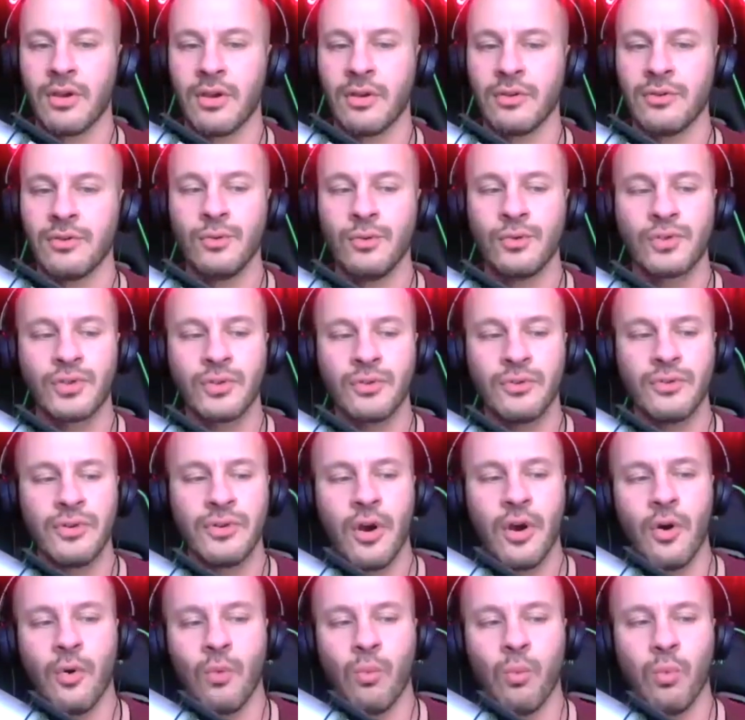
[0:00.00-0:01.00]
You should
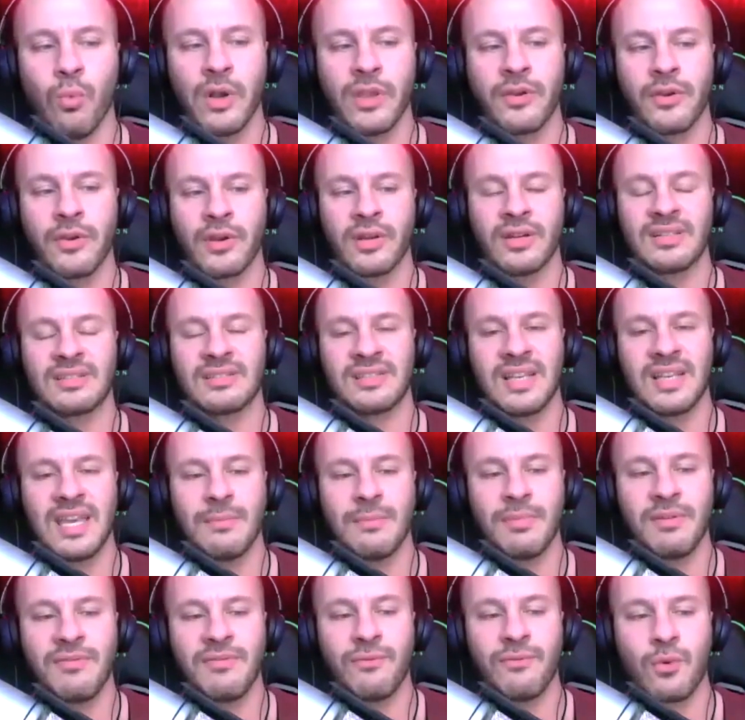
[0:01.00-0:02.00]
know what you're going to say
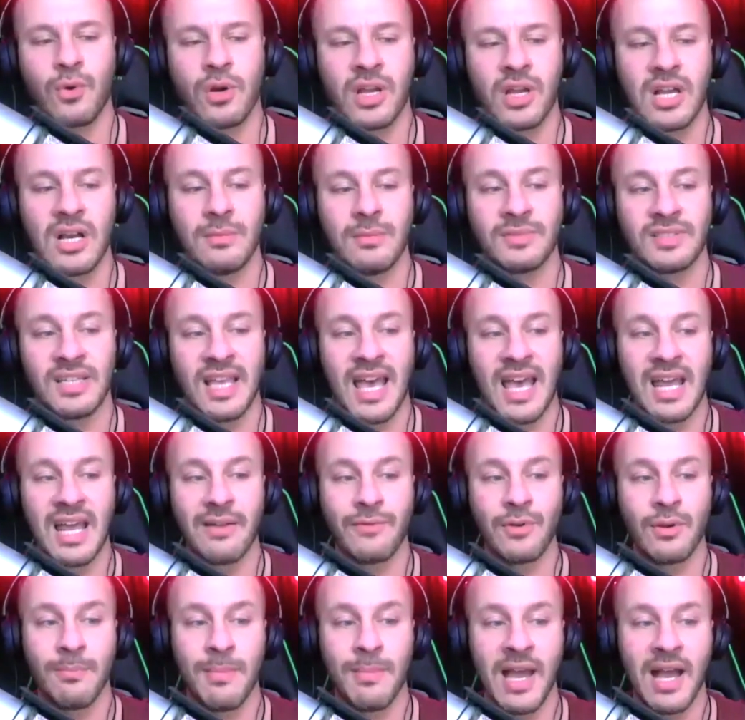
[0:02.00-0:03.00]
before it comes out of
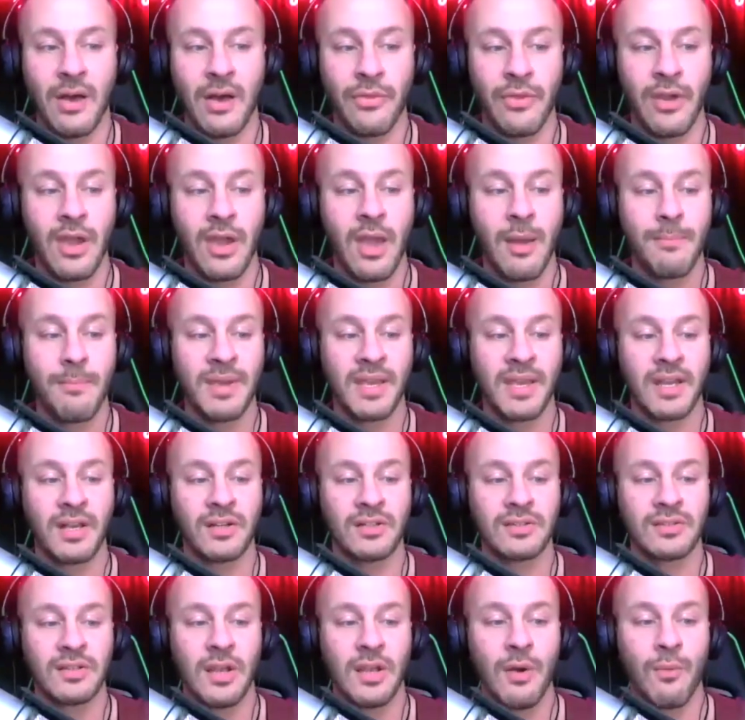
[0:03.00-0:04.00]
your mouth
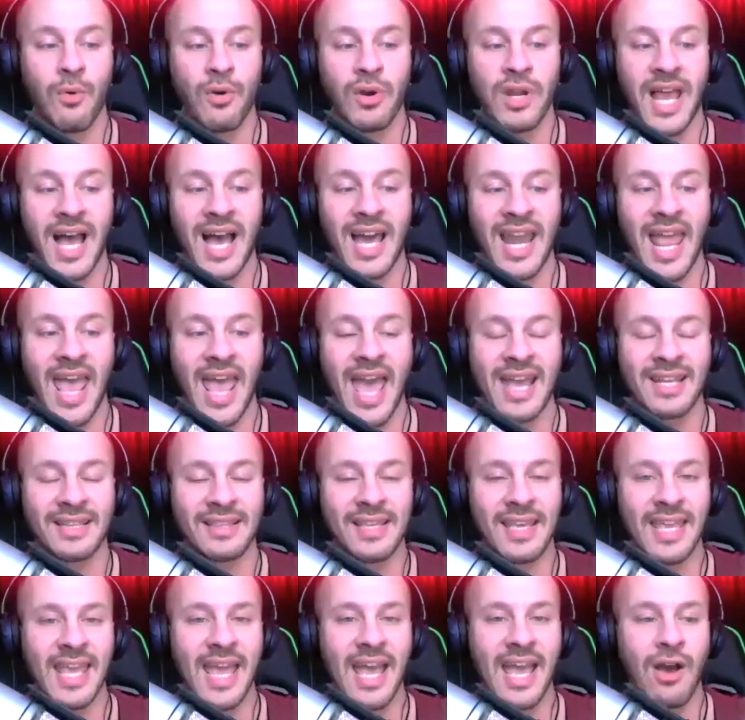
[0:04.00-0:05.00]
because we're not
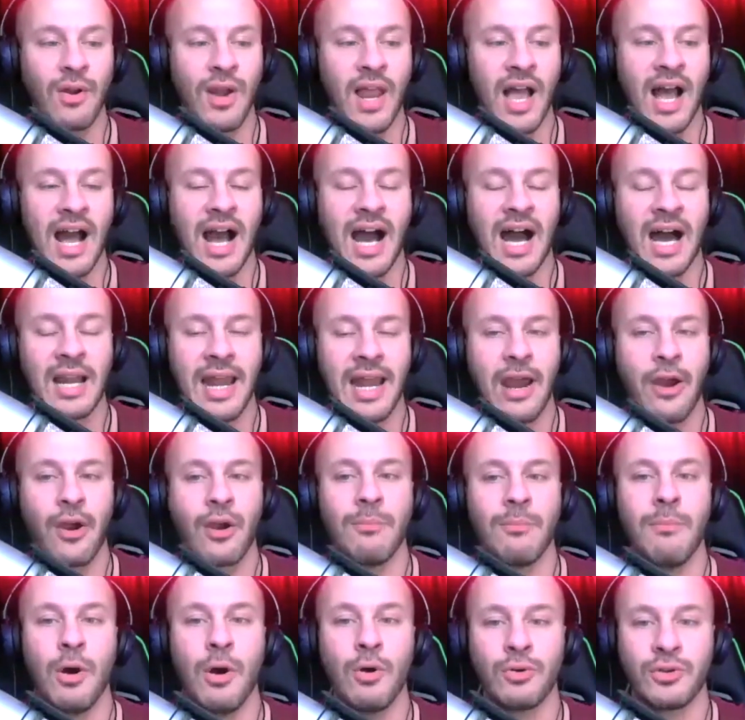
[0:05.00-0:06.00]
acting out on our
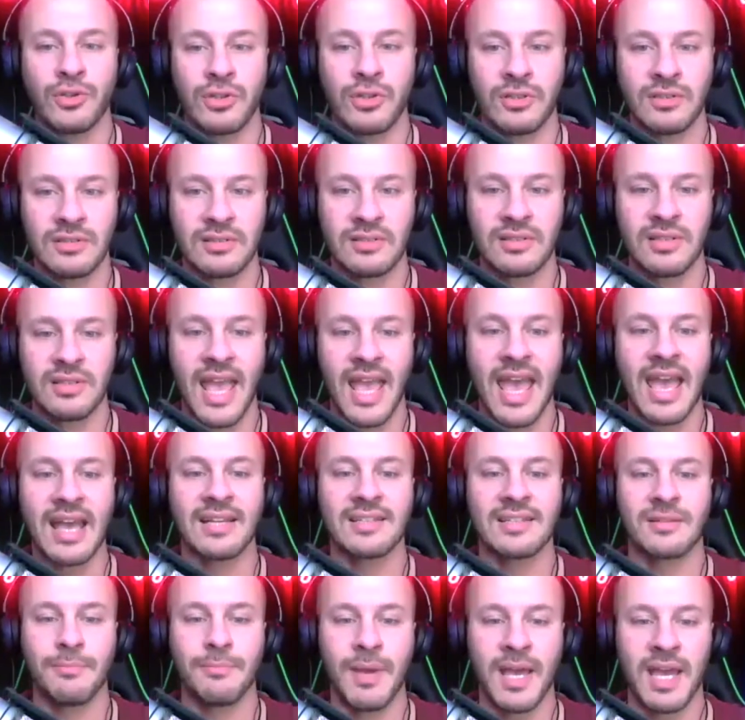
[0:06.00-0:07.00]
emotions
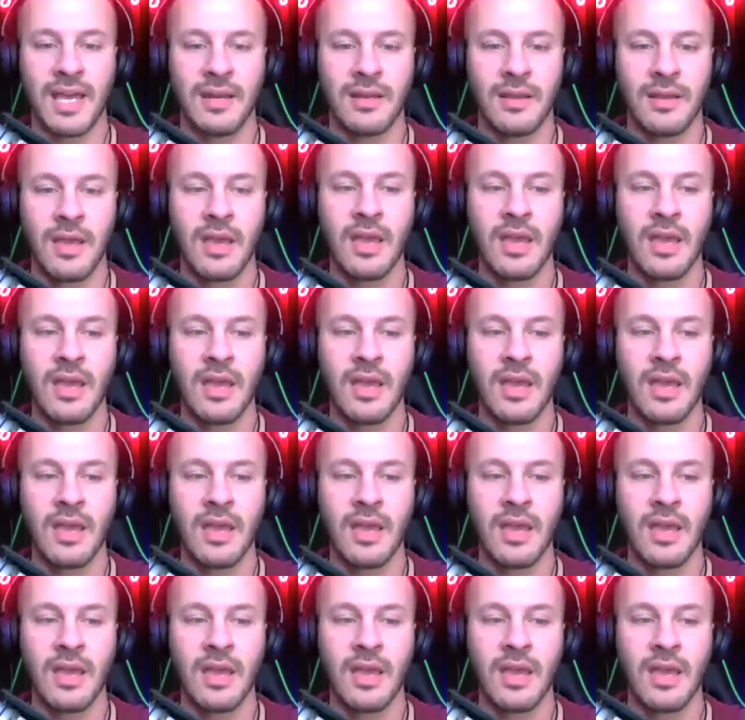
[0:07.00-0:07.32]
as men.